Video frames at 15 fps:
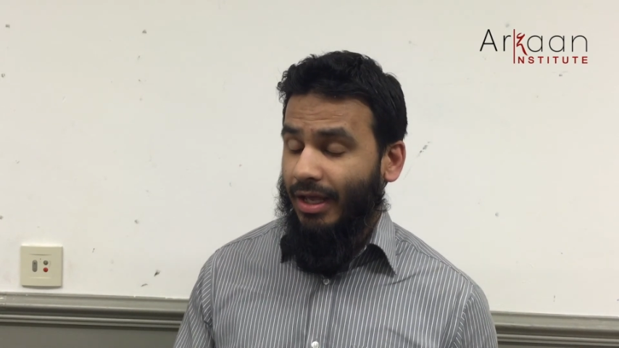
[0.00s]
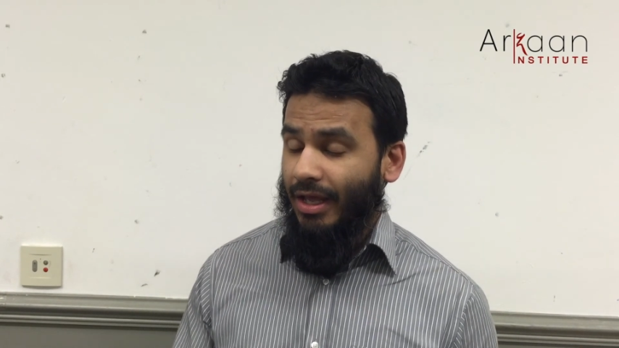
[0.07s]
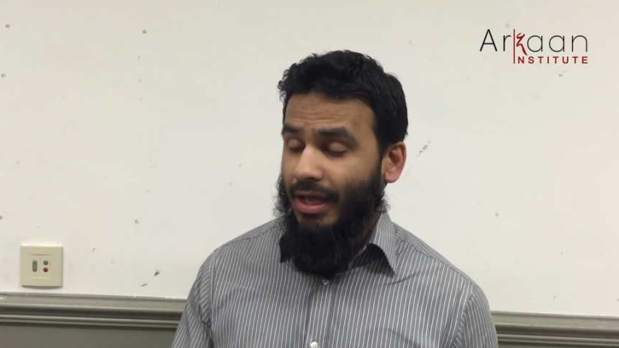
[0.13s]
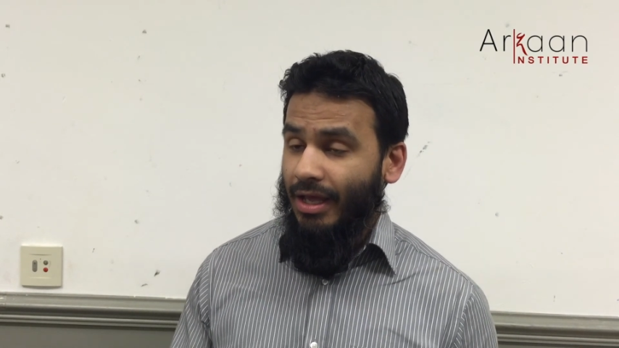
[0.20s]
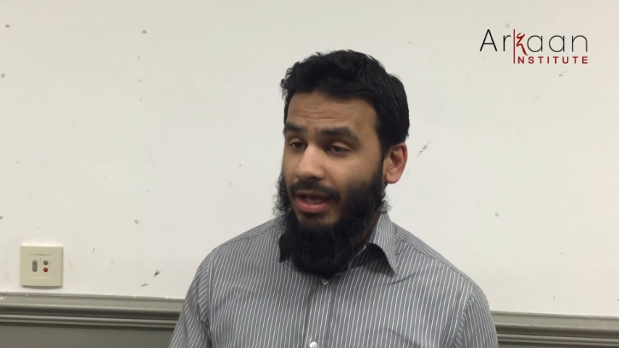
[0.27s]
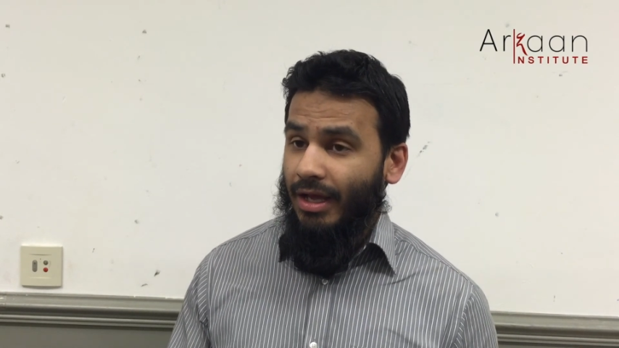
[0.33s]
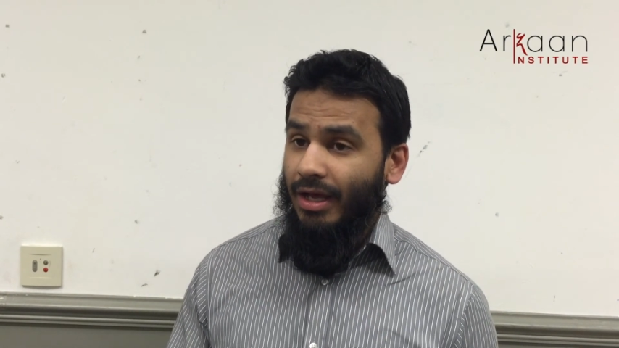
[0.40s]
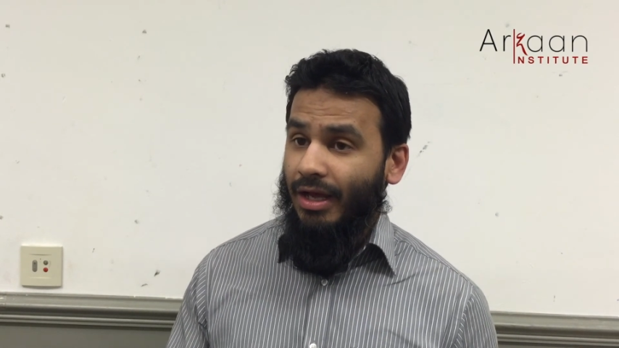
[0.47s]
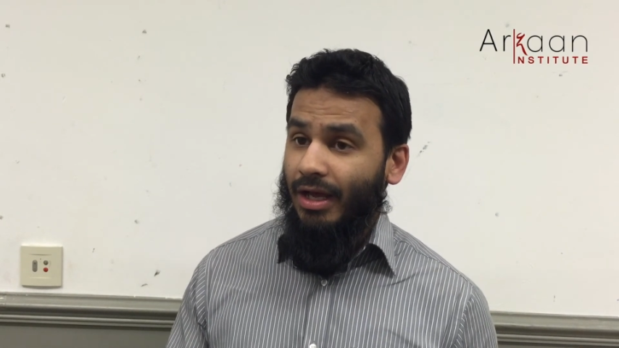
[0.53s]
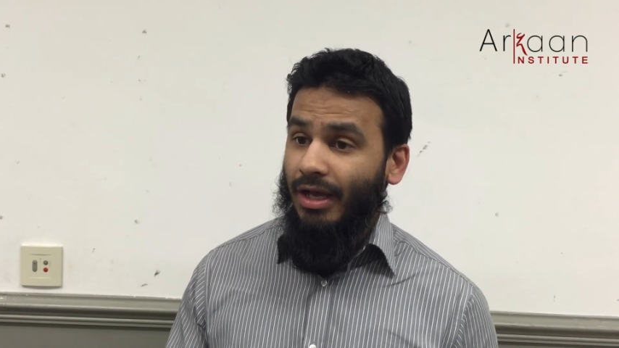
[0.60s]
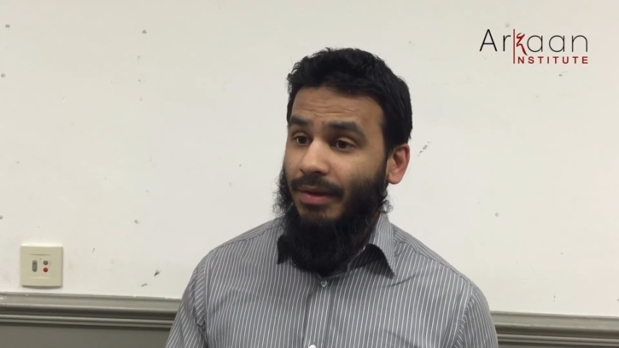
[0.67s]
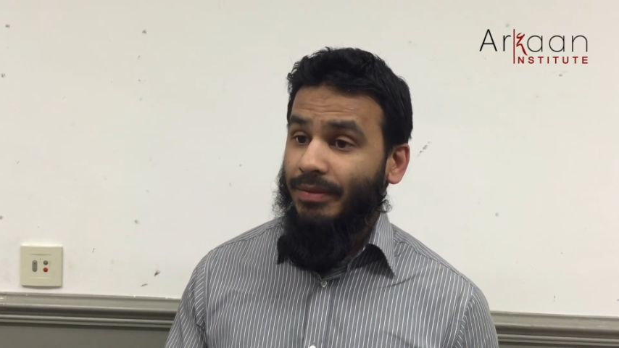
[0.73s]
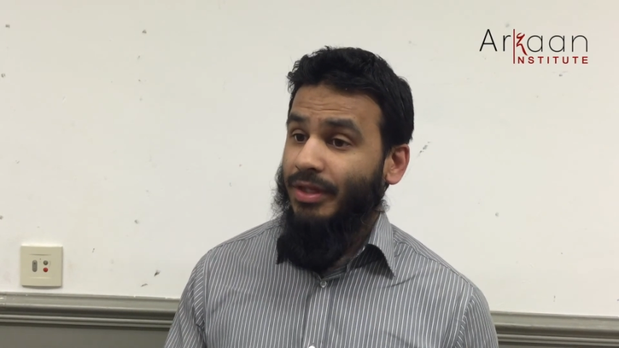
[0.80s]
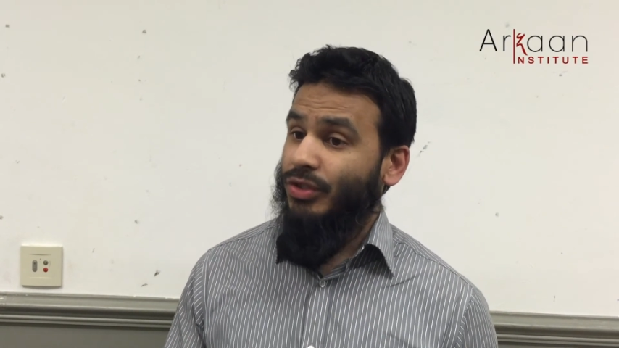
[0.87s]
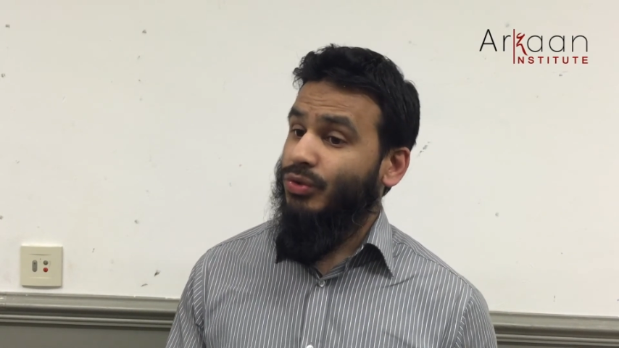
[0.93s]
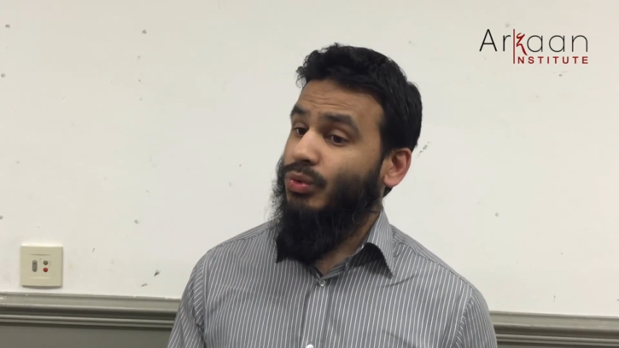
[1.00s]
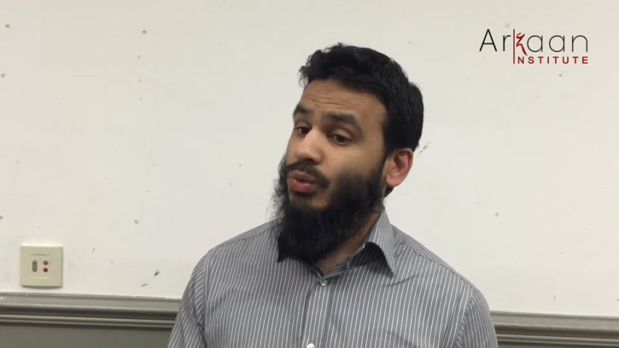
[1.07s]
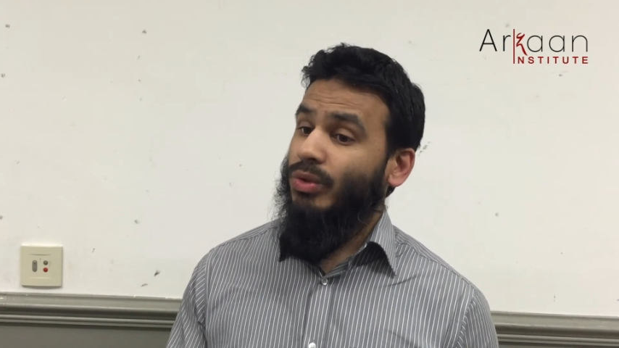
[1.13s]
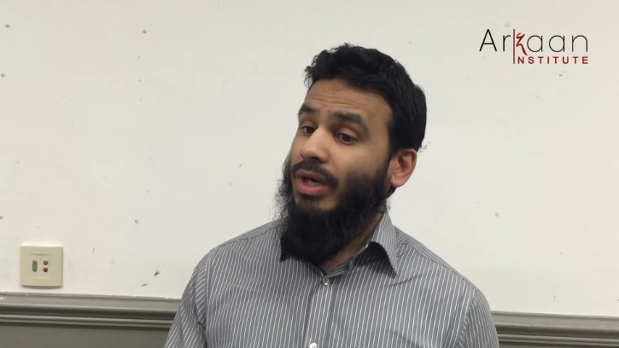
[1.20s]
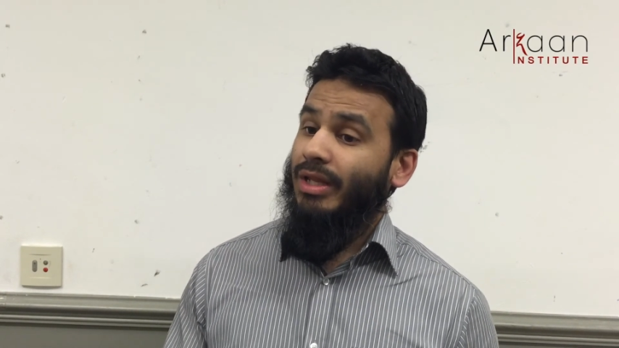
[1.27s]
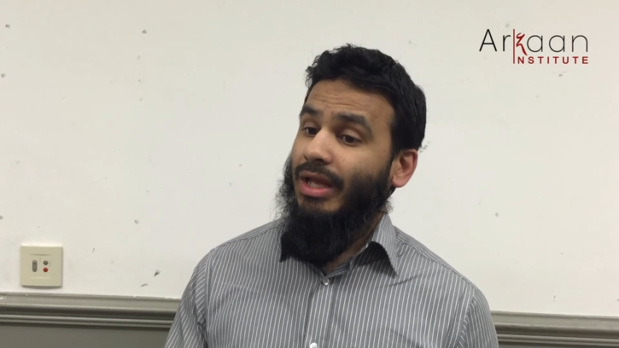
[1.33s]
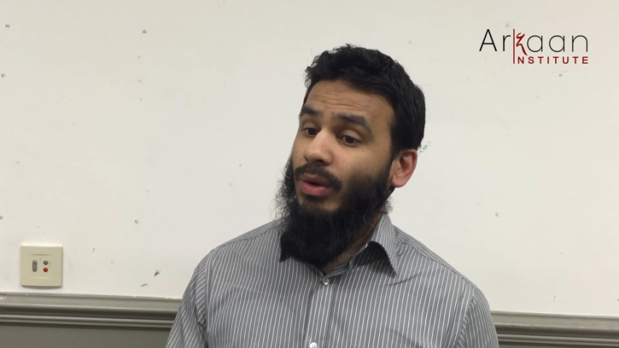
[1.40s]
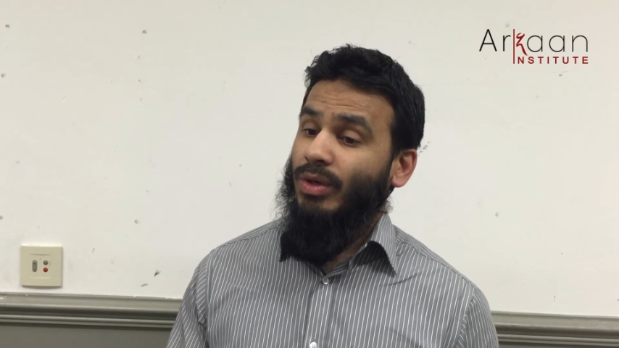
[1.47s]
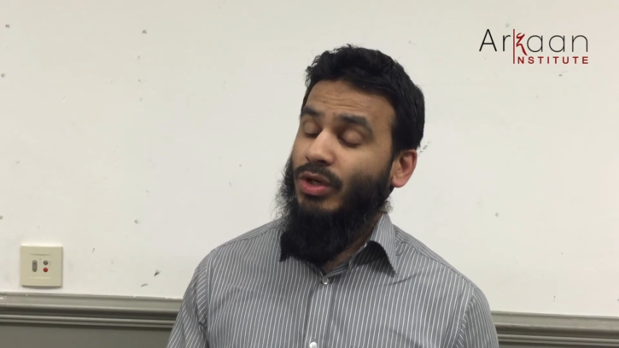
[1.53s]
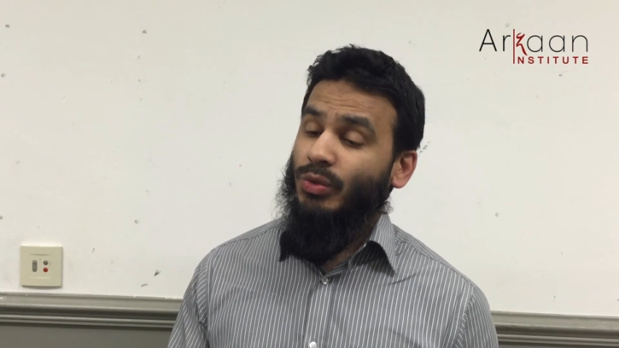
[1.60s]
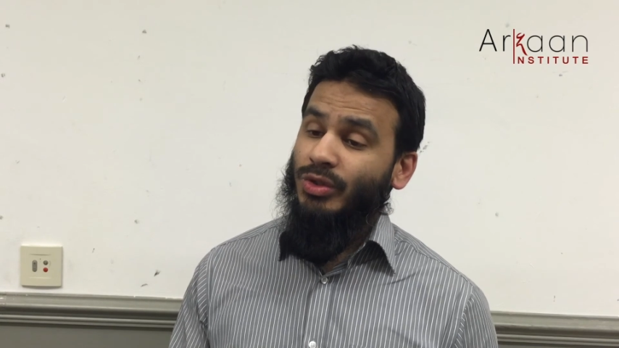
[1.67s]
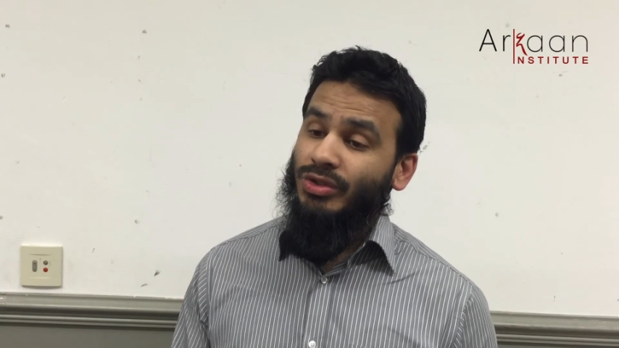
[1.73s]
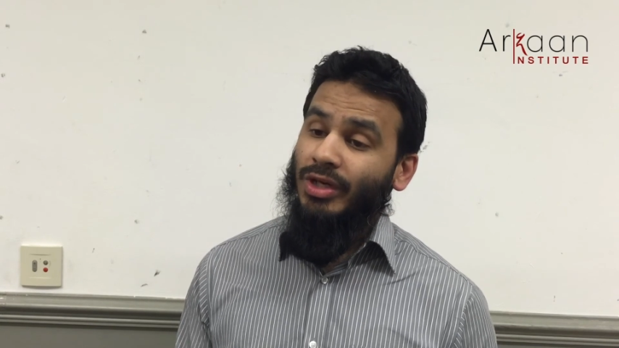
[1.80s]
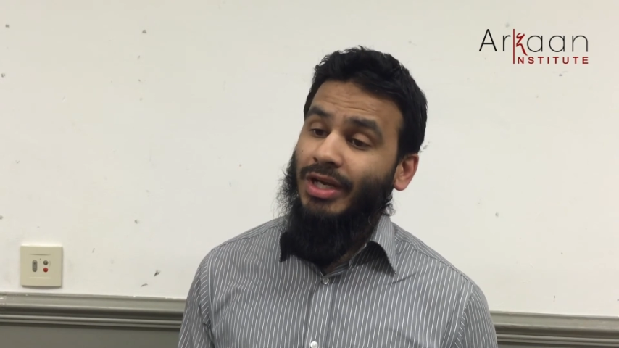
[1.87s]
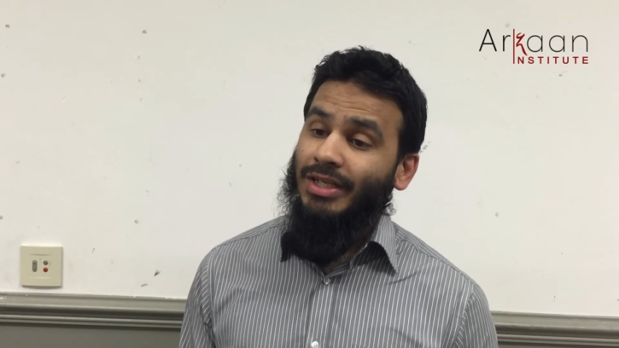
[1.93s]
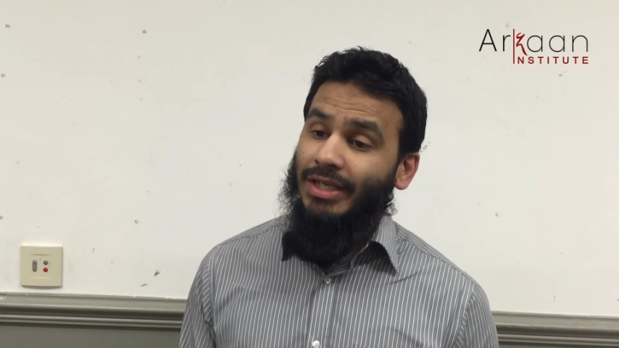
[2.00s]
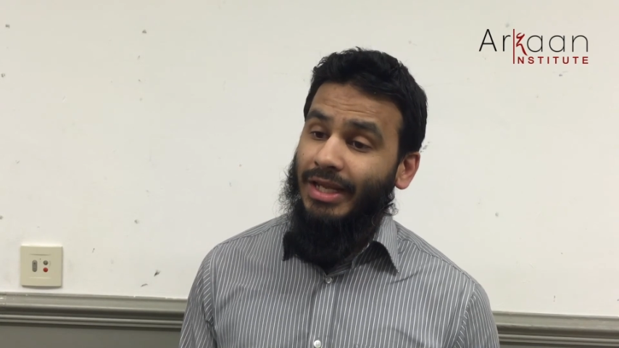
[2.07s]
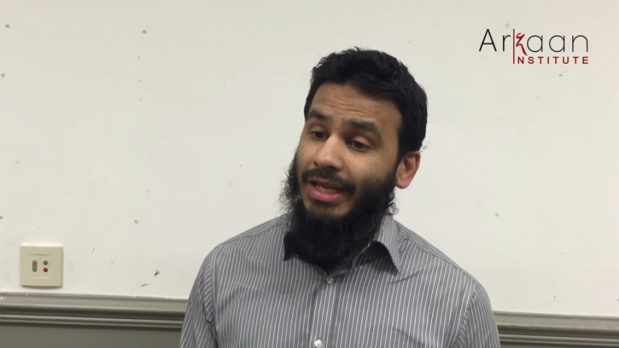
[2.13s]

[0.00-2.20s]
the surah that I want to recite